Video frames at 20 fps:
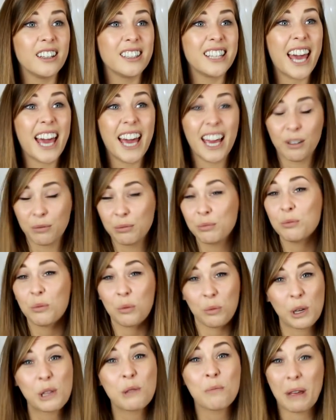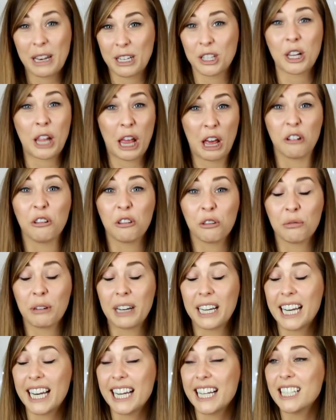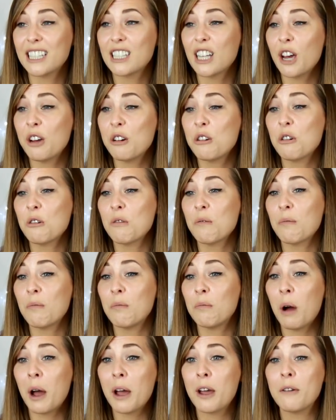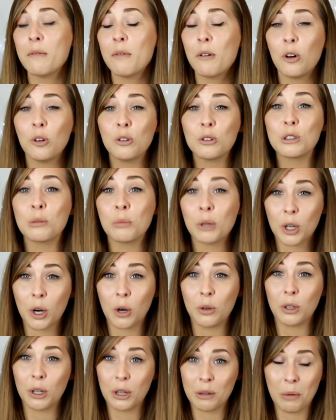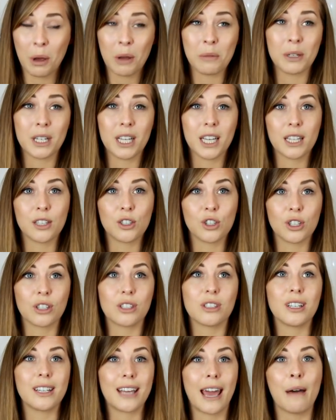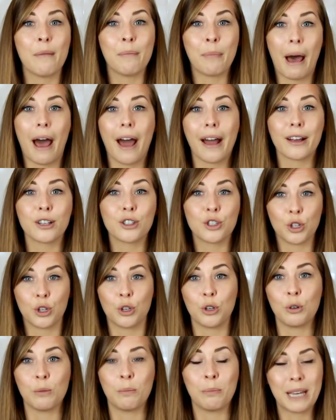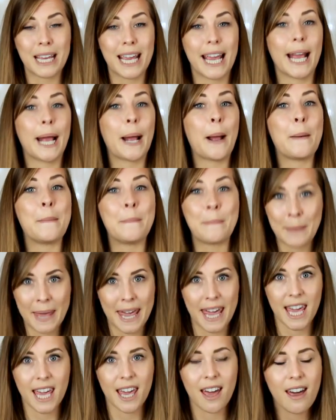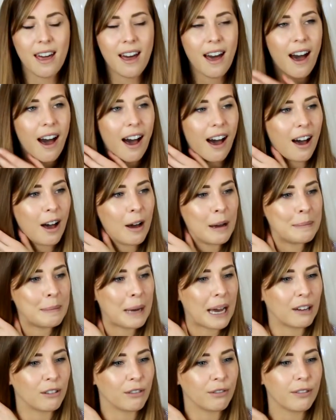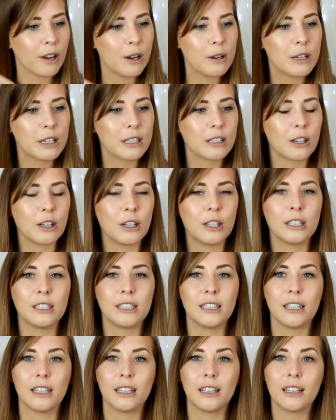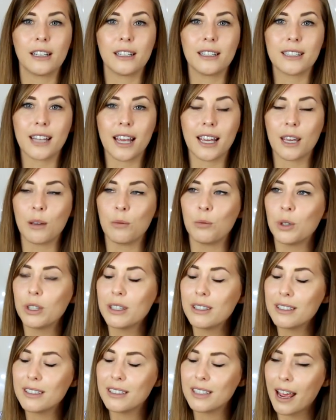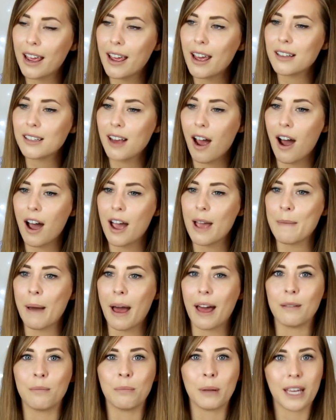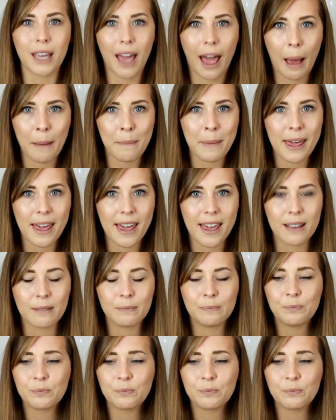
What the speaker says: yeah, with mental health really. So my ultimate goal at the moment is just to get back to being me, and focus on taking one day at a time and being happy